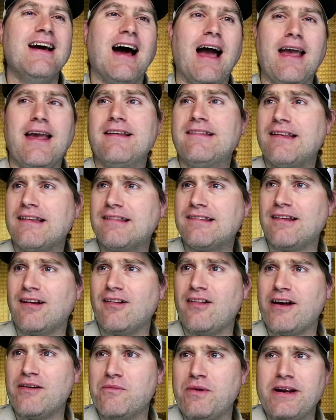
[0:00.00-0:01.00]
Uh, is it
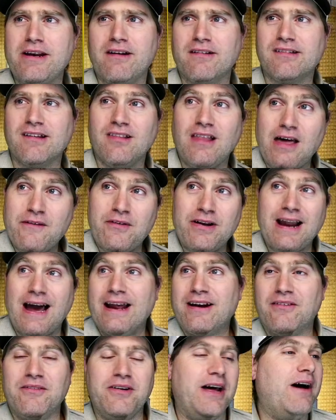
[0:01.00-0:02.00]
still on Windows eleven?
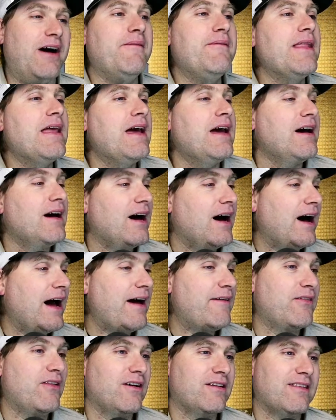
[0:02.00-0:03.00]
I don't know. I uh,
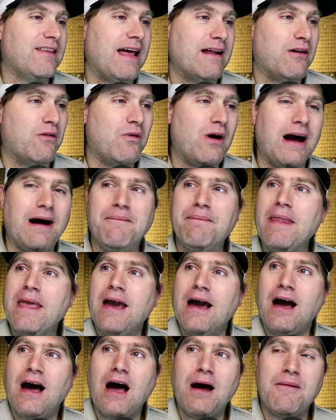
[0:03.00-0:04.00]
haven't looked at that in a while.
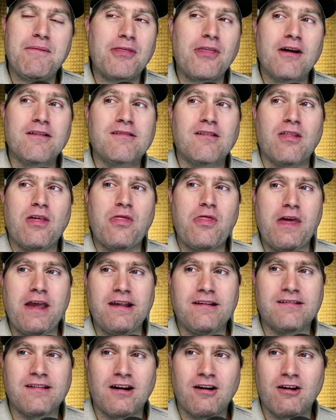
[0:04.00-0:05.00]
Uh, but those are the
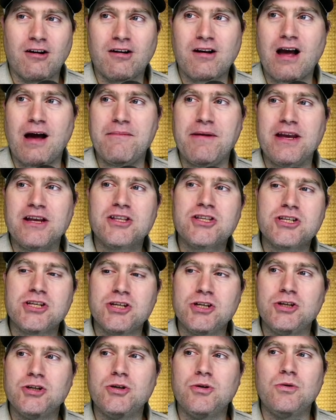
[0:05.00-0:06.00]
things that are coming
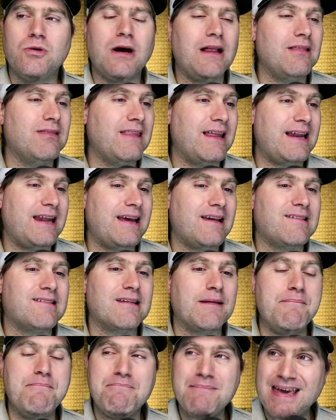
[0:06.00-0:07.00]
to
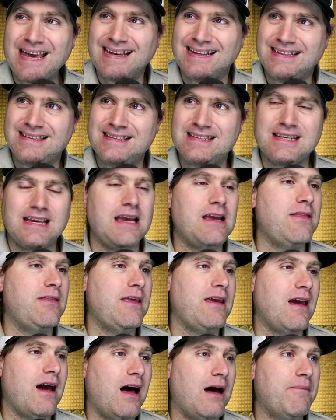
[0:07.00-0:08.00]
Linux Mint in
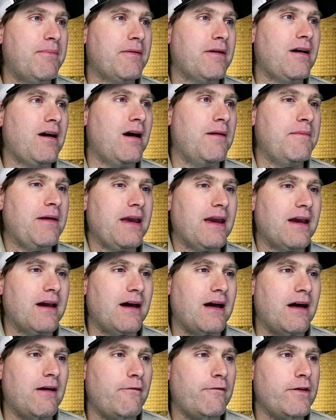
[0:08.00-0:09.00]
the upcoming
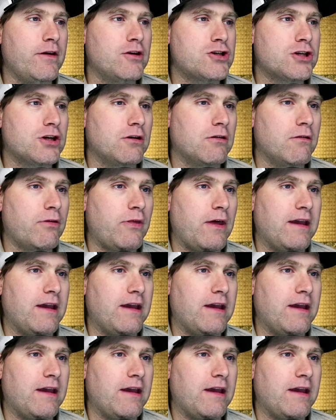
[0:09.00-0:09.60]
uh, future.